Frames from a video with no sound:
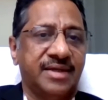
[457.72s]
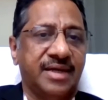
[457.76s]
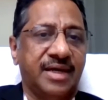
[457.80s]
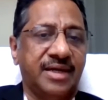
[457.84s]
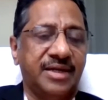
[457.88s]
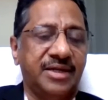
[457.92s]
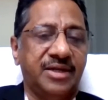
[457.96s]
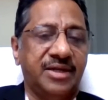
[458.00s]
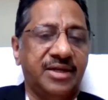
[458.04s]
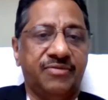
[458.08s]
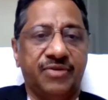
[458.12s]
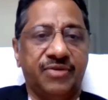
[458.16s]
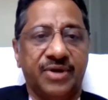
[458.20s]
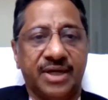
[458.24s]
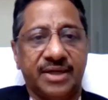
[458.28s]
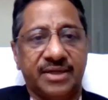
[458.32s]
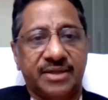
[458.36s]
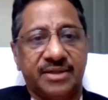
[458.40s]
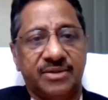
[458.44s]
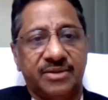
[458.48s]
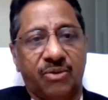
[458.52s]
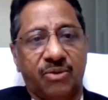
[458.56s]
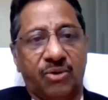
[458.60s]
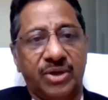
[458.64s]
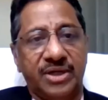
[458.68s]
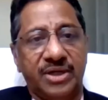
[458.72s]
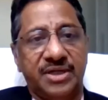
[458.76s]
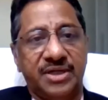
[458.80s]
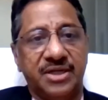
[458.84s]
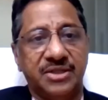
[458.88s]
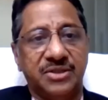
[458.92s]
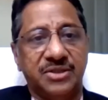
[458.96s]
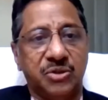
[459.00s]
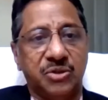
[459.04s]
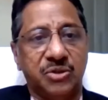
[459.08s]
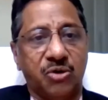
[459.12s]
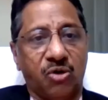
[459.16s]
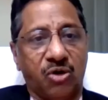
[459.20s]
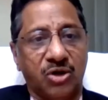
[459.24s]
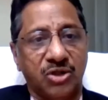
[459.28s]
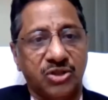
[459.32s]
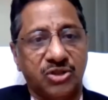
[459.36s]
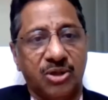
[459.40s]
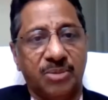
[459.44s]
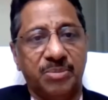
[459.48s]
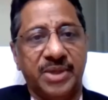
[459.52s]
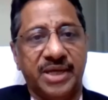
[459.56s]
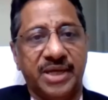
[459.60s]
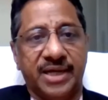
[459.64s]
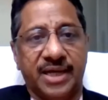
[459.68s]
And in fact, auditors should
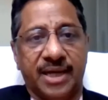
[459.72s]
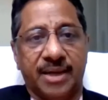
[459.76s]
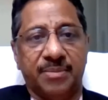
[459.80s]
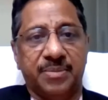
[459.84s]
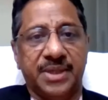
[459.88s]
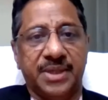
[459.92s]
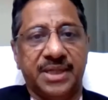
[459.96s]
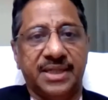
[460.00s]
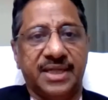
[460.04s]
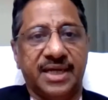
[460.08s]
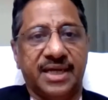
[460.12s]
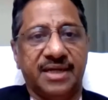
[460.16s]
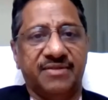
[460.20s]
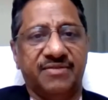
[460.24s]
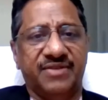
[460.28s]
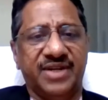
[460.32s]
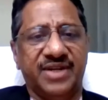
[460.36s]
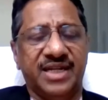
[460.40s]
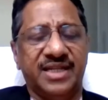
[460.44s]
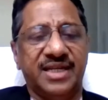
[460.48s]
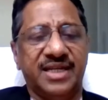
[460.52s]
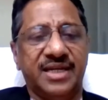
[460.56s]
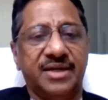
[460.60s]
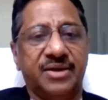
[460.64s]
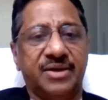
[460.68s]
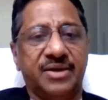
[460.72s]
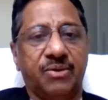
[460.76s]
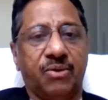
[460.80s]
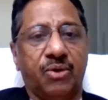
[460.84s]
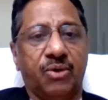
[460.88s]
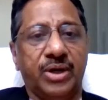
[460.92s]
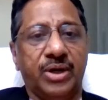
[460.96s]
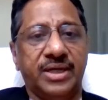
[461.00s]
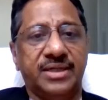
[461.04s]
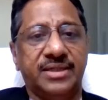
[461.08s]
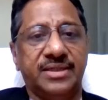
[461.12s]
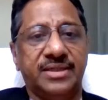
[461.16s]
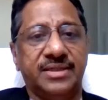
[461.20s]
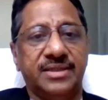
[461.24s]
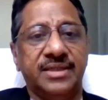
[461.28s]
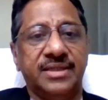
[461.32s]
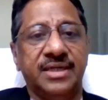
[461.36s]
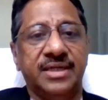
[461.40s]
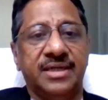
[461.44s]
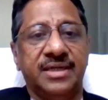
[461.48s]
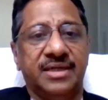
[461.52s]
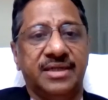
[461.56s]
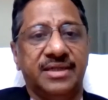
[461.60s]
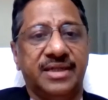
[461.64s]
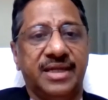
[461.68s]
also be happy that when they audit,
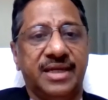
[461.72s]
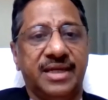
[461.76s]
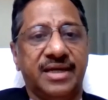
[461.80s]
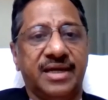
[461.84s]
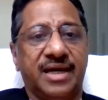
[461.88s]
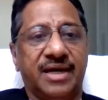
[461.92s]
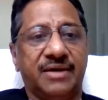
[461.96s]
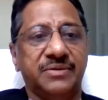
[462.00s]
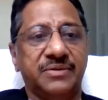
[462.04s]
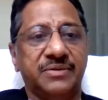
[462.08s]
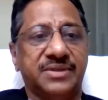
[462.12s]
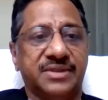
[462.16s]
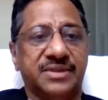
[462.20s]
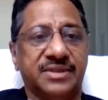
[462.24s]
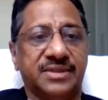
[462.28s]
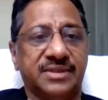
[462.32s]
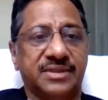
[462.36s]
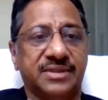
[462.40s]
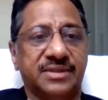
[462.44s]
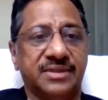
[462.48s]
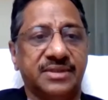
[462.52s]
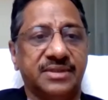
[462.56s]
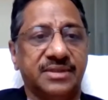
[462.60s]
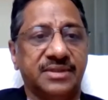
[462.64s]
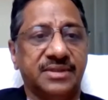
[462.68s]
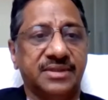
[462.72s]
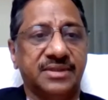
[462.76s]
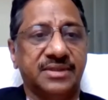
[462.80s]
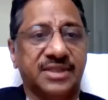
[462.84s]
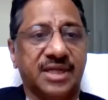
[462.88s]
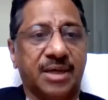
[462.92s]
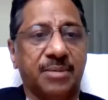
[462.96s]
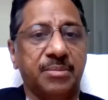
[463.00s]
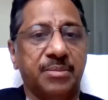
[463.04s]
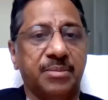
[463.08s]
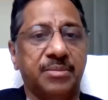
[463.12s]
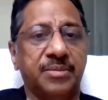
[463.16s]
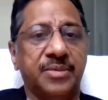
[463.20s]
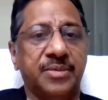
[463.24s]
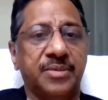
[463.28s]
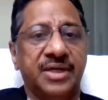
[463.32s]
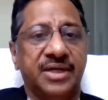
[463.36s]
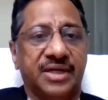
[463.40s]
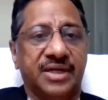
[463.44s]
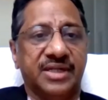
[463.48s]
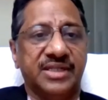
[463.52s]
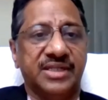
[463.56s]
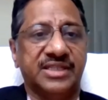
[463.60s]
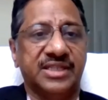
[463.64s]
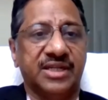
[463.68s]
they have some
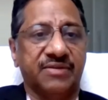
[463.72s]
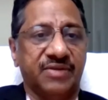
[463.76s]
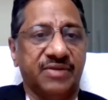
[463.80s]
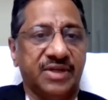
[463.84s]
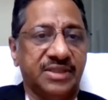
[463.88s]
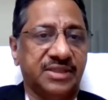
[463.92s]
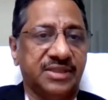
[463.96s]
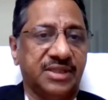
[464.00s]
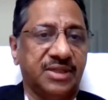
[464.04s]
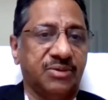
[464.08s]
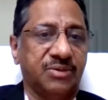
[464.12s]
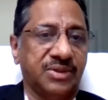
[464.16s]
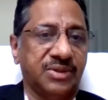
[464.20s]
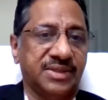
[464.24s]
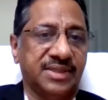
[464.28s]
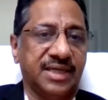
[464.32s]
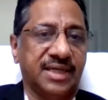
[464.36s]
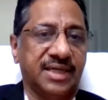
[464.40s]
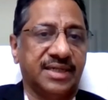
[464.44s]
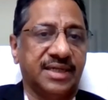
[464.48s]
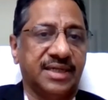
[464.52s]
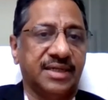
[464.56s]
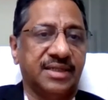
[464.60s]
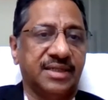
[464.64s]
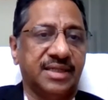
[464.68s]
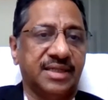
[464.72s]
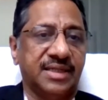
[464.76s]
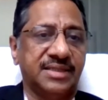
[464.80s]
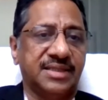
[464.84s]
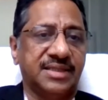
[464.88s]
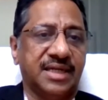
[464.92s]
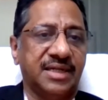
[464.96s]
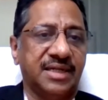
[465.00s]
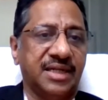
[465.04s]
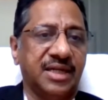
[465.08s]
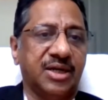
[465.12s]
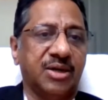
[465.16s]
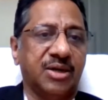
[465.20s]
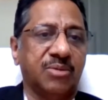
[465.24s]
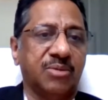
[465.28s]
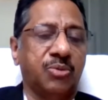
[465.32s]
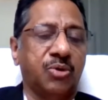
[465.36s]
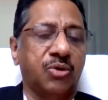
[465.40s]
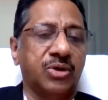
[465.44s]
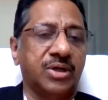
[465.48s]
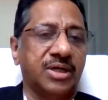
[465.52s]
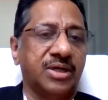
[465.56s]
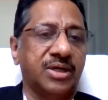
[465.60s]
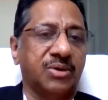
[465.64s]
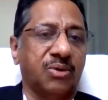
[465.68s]
reservation on certain things and they
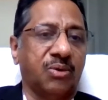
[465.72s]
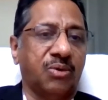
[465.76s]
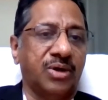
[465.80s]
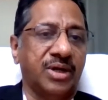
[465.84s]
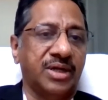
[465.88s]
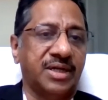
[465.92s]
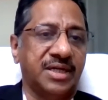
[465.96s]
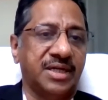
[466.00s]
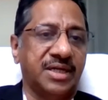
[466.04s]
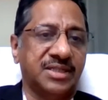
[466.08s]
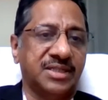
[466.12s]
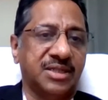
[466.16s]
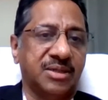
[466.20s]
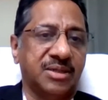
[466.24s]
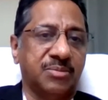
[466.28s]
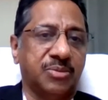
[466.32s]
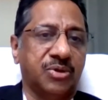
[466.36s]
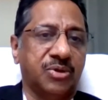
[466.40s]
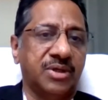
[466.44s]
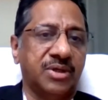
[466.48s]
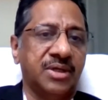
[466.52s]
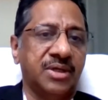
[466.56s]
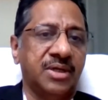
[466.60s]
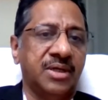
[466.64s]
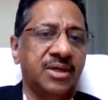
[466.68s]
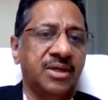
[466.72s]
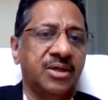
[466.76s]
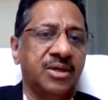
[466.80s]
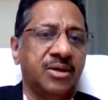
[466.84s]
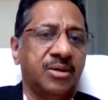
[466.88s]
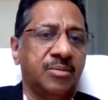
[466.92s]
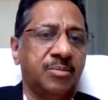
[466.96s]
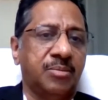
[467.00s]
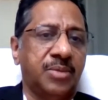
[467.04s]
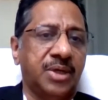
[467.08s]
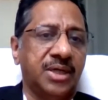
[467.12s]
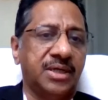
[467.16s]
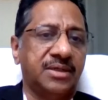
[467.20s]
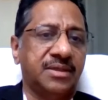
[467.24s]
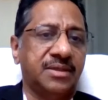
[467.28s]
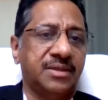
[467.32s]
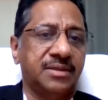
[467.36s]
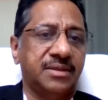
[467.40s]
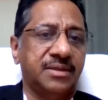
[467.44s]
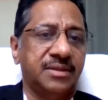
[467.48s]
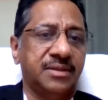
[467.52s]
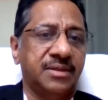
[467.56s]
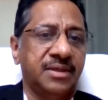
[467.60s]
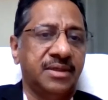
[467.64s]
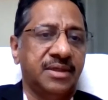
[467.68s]
report in the auditor's report. But
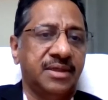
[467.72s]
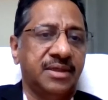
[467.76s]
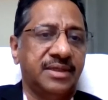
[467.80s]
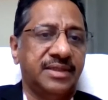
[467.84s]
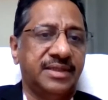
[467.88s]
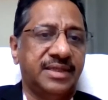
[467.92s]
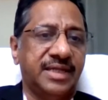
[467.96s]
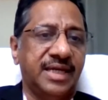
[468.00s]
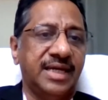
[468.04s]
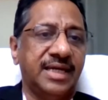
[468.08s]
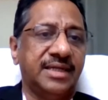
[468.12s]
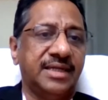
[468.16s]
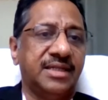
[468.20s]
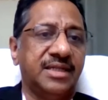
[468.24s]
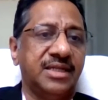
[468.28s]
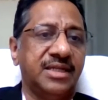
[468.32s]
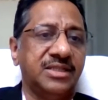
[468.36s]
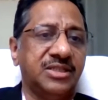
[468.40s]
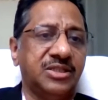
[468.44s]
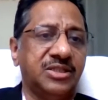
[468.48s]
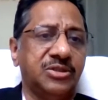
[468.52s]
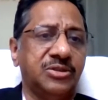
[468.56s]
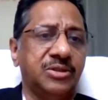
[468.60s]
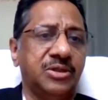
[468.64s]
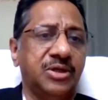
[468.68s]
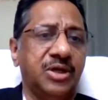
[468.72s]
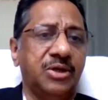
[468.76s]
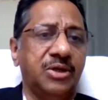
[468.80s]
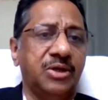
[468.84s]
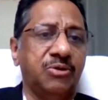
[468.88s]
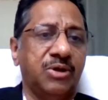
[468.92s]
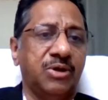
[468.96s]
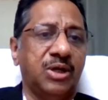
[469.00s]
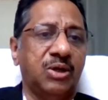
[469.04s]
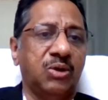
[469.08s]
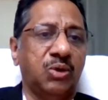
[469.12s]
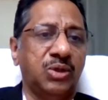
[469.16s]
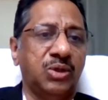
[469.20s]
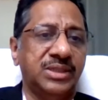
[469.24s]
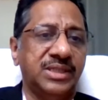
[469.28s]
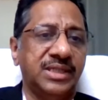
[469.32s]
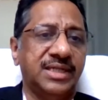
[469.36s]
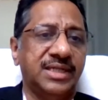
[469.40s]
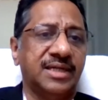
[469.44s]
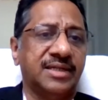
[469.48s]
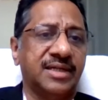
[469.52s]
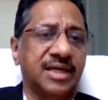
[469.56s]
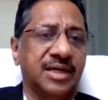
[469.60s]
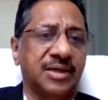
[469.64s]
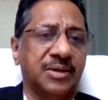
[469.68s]
take this into a
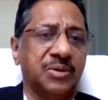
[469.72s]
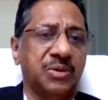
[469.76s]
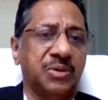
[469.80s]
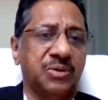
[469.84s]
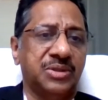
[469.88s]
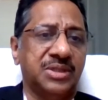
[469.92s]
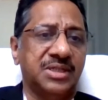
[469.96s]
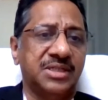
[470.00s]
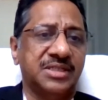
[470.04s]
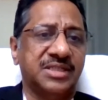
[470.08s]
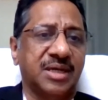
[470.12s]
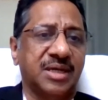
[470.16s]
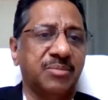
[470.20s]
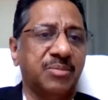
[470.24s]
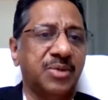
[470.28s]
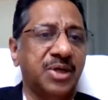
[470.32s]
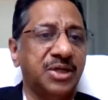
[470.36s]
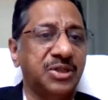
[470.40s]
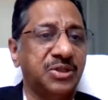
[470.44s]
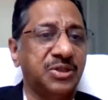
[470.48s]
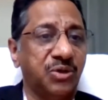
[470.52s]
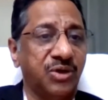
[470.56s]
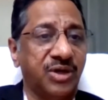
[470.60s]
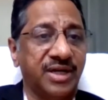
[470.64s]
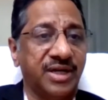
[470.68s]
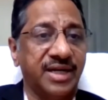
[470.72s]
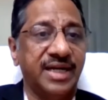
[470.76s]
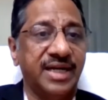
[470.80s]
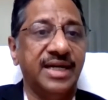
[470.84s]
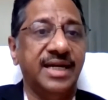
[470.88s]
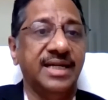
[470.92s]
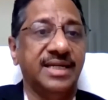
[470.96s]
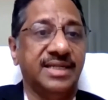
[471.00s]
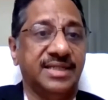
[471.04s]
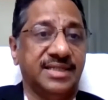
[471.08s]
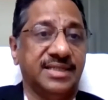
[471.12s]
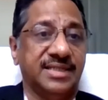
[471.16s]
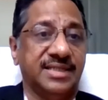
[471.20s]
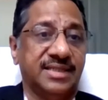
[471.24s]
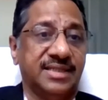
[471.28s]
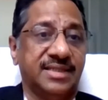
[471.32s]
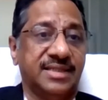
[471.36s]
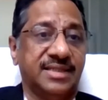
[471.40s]
logical conclusion, somebody should read it.